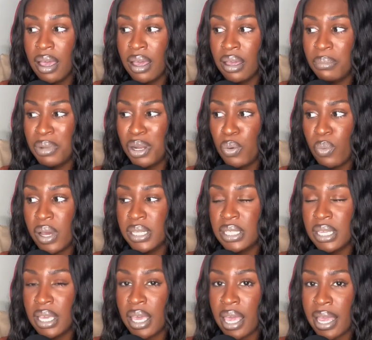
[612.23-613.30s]
And it
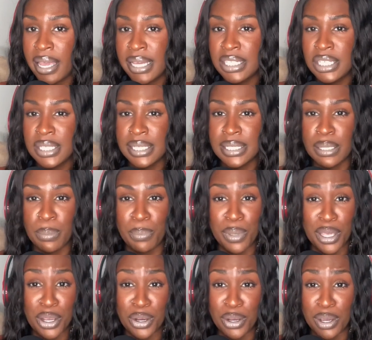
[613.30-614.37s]
wasn't, I guess, just as
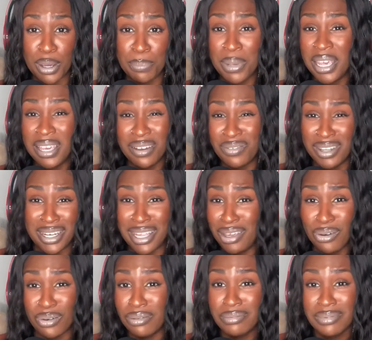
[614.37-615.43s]
big of a
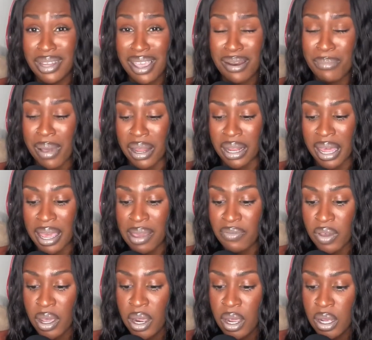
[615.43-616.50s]
deal in my
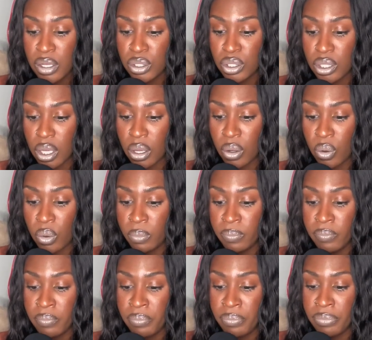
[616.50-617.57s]
life.
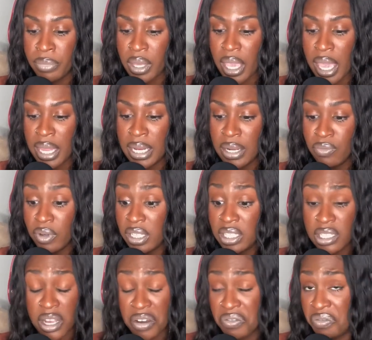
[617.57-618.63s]
So I didn't
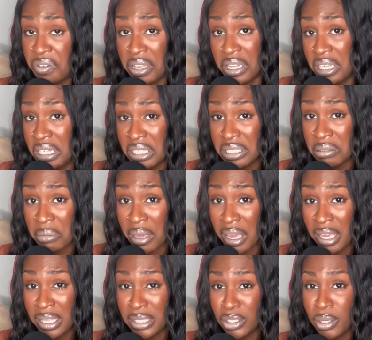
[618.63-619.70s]
really start feeling this
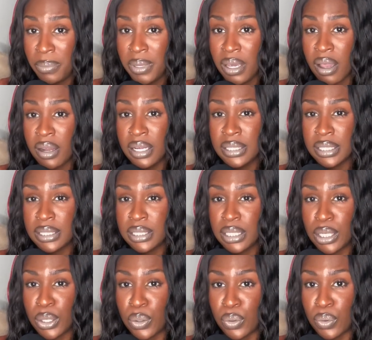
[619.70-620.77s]
way, to be honest,
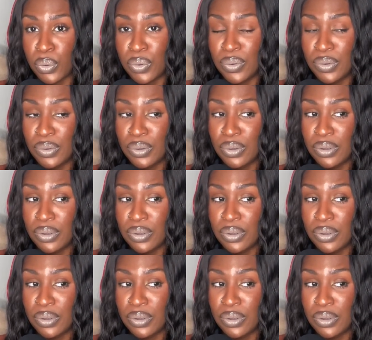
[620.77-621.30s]
until